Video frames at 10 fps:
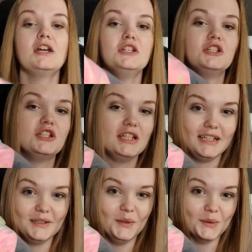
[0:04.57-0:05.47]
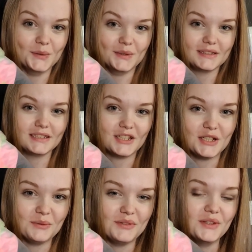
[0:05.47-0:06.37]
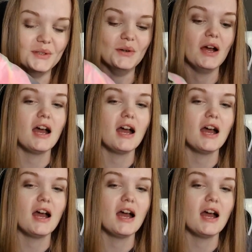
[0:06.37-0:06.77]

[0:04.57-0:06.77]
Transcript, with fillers: Shein haul to share with you.